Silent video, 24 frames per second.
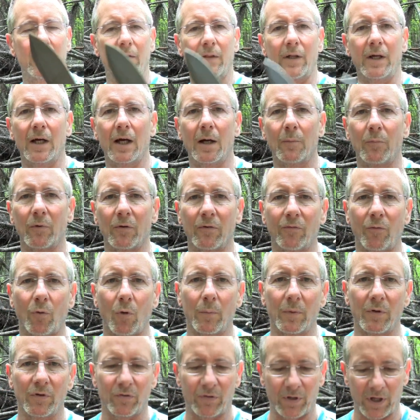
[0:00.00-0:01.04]
the uh,
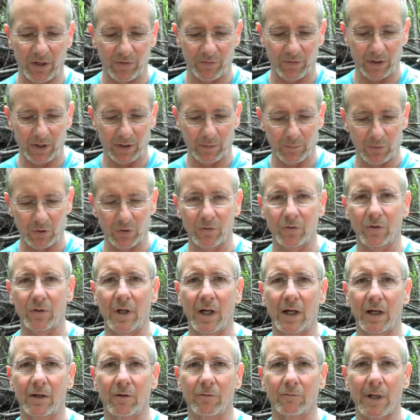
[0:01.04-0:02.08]
performance testing, and just kind of